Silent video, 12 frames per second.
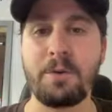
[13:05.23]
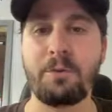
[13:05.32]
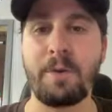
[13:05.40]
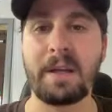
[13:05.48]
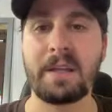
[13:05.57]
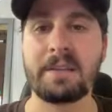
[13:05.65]
you
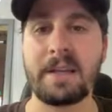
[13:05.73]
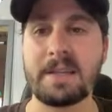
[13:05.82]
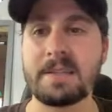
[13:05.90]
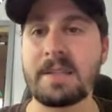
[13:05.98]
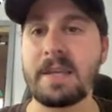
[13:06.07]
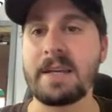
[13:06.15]

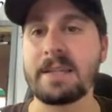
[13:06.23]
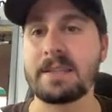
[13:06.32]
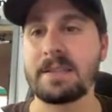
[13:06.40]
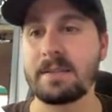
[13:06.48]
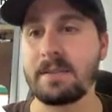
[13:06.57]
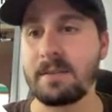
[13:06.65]
recognize
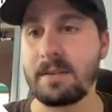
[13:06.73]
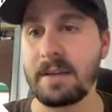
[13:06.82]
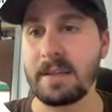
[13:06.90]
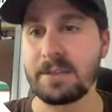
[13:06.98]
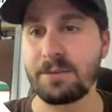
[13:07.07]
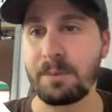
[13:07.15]
this,
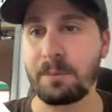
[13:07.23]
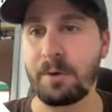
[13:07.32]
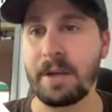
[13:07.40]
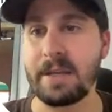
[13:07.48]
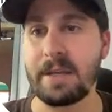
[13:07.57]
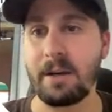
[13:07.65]
it's from
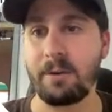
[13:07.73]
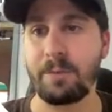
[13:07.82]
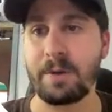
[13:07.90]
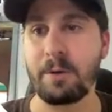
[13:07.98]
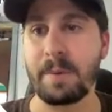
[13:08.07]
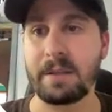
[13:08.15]
right here. If
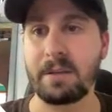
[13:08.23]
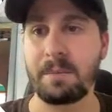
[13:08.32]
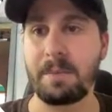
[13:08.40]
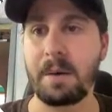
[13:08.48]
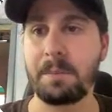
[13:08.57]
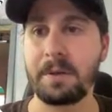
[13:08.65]
we go back to the
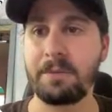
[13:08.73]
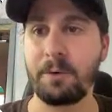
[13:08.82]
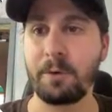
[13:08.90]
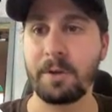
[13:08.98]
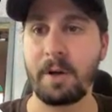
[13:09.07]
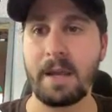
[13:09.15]
public
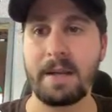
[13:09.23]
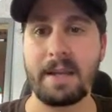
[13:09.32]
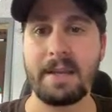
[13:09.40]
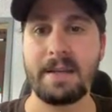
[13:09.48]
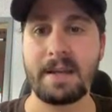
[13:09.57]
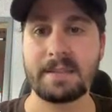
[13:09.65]
folder and
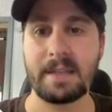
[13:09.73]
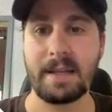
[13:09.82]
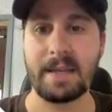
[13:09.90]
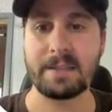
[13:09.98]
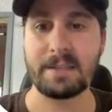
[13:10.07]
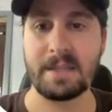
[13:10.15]

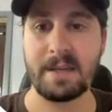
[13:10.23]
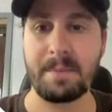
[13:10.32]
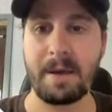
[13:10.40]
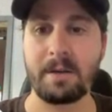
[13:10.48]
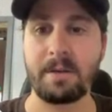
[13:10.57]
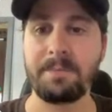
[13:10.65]

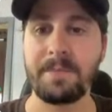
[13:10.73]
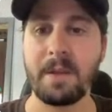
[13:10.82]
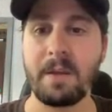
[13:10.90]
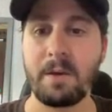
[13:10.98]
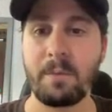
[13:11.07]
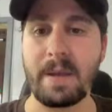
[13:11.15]
index.html,
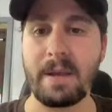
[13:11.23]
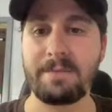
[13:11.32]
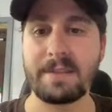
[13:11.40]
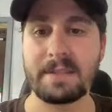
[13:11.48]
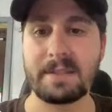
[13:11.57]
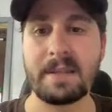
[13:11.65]
we have
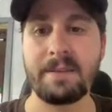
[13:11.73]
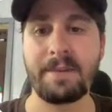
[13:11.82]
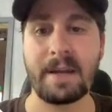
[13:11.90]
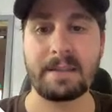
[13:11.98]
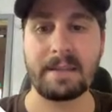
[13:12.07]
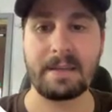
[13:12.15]
this div
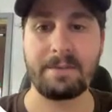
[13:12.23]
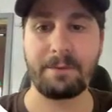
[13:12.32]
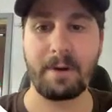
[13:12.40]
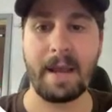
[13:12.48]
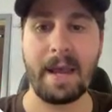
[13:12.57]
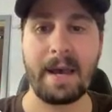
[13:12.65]
ID
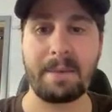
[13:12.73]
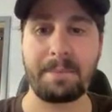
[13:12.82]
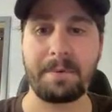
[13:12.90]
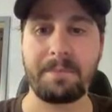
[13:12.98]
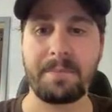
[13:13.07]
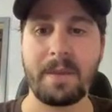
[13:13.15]
for app.
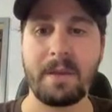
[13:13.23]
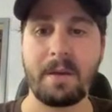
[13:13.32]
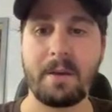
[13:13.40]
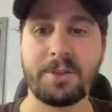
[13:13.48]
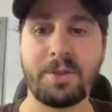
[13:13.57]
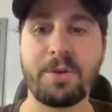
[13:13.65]

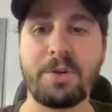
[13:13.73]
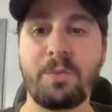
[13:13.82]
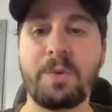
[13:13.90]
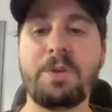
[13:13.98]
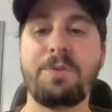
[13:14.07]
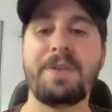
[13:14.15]
So
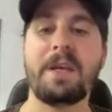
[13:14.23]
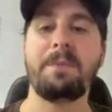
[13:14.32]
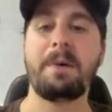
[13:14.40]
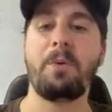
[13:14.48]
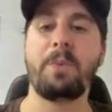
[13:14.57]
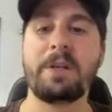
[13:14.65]
when you think
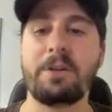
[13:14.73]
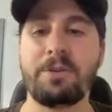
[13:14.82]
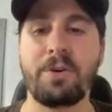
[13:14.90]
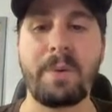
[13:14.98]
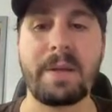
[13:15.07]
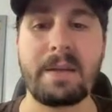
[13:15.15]
about when you're
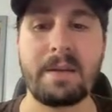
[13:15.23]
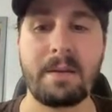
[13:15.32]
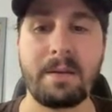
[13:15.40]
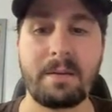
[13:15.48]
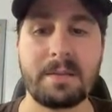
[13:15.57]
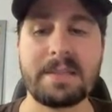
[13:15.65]
doing
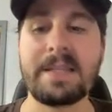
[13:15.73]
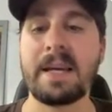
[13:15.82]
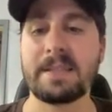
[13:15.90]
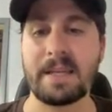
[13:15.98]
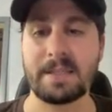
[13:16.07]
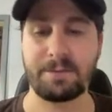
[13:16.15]

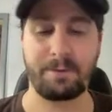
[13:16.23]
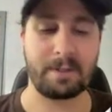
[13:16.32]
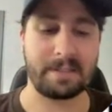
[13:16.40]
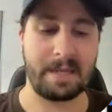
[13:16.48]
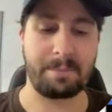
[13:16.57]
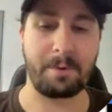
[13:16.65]
CSS, for
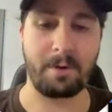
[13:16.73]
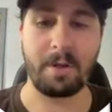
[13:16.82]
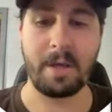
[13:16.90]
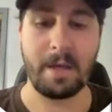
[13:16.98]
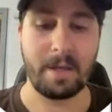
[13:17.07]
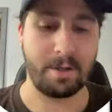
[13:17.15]

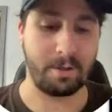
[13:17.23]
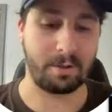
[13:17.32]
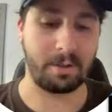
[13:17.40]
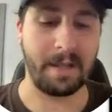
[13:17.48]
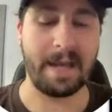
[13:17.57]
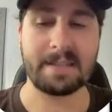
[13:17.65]
example, your
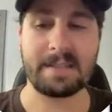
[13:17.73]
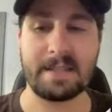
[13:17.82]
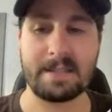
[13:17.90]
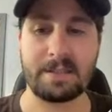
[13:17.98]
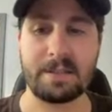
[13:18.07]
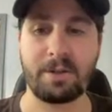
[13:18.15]

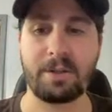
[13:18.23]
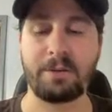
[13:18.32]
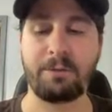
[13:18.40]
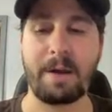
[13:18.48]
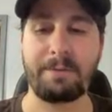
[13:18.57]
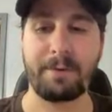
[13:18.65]
classes, you're going
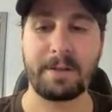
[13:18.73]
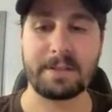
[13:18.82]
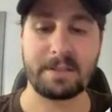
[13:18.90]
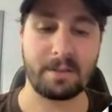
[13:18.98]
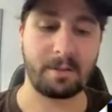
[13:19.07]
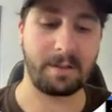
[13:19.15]
to
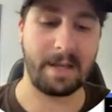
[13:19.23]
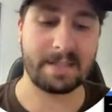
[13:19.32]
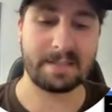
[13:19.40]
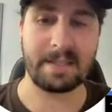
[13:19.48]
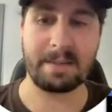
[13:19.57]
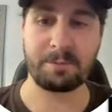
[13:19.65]
reference
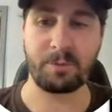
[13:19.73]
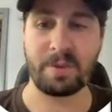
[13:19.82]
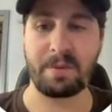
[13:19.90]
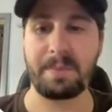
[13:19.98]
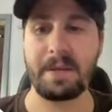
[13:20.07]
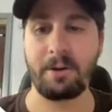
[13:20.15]
class names
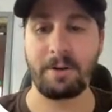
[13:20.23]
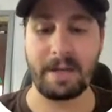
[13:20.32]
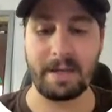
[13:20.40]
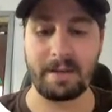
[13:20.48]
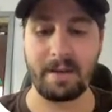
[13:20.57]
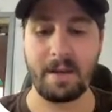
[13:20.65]
with a
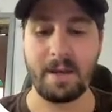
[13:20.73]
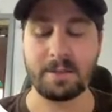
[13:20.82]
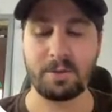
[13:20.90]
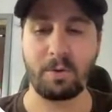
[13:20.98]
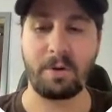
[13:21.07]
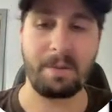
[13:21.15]
period.
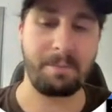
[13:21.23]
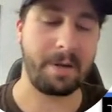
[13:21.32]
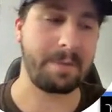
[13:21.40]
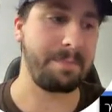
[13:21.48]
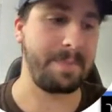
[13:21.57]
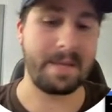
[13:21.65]
So it
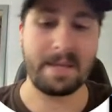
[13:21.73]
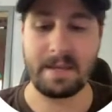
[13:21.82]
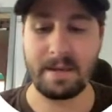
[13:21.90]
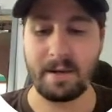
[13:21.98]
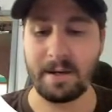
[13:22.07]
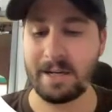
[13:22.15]
might
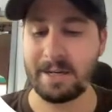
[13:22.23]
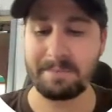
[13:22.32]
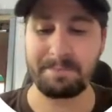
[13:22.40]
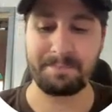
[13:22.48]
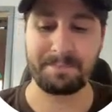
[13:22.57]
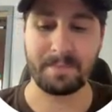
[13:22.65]
be
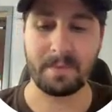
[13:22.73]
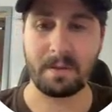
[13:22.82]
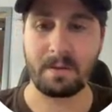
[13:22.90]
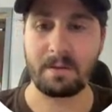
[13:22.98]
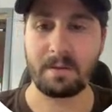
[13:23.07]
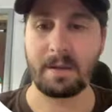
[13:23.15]

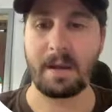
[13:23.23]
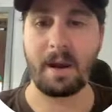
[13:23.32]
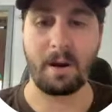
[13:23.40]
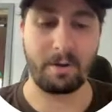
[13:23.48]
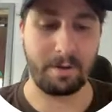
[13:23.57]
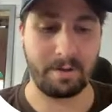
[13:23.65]

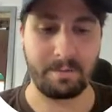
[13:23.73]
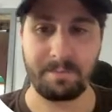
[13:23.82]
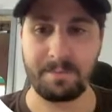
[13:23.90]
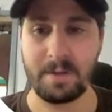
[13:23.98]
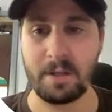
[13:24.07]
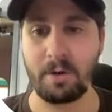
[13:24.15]
card,
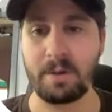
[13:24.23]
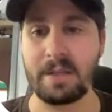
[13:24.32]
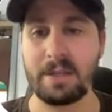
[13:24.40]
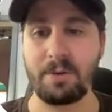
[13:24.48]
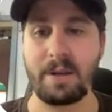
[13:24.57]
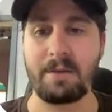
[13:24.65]
and
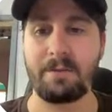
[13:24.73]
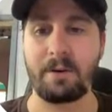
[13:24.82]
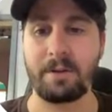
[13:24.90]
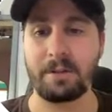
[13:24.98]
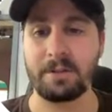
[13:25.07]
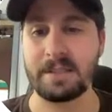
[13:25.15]
then you'd have
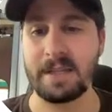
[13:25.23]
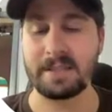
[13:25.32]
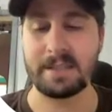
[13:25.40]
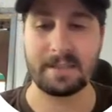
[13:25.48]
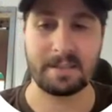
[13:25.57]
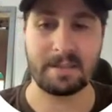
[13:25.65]
all your
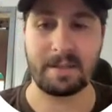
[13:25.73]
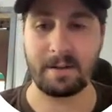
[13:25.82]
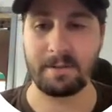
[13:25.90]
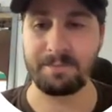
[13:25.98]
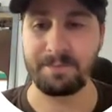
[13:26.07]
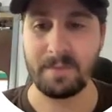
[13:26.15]
CSS in
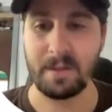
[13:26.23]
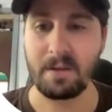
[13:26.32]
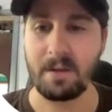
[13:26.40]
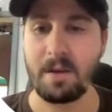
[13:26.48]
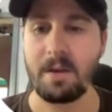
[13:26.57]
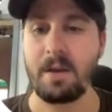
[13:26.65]
here.
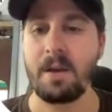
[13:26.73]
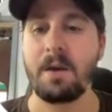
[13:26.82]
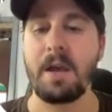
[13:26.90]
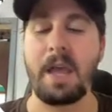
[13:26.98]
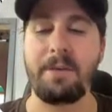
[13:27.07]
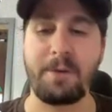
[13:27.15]

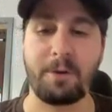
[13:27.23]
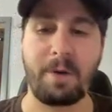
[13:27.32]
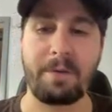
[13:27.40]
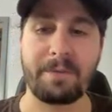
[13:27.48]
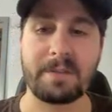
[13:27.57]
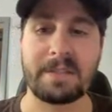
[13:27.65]
If you're
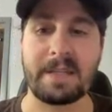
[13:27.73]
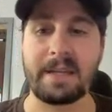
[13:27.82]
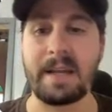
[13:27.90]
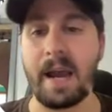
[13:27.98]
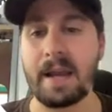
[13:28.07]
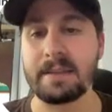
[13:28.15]
referencing
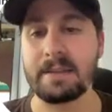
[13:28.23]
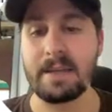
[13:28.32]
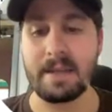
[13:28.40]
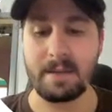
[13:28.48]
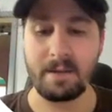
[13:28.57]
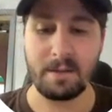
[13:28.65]
an
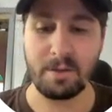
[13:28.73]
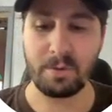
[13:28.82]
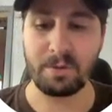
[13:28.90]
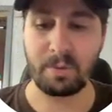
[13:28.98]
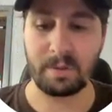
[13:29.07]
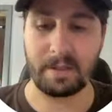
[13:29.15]
ID, you
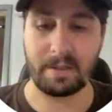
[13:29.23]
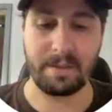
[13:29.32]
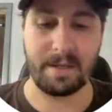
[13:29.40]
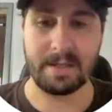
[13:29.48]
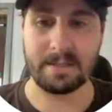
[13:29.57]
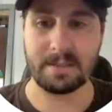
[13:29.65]
would do it like
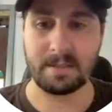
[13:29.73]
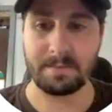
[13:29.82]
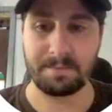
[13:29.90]
this.